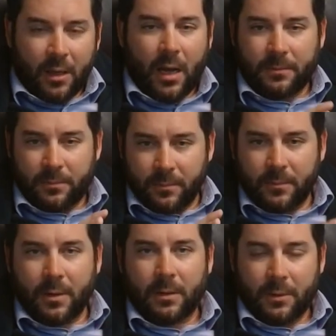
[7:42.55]

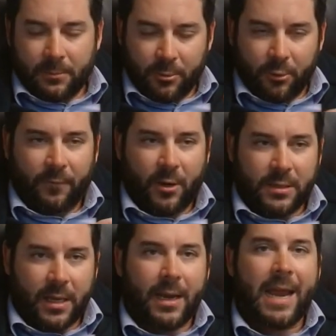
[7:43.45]
Let me
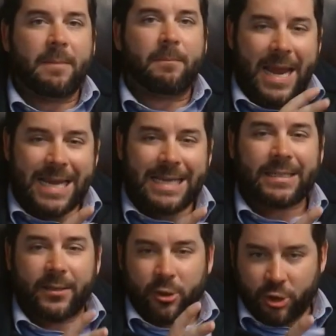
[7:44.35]
rephrase that, a
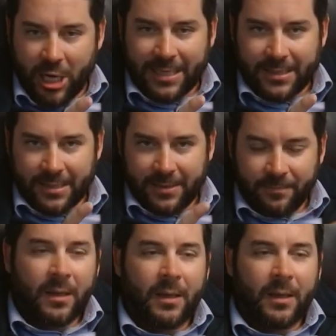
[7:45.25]
painted chassis.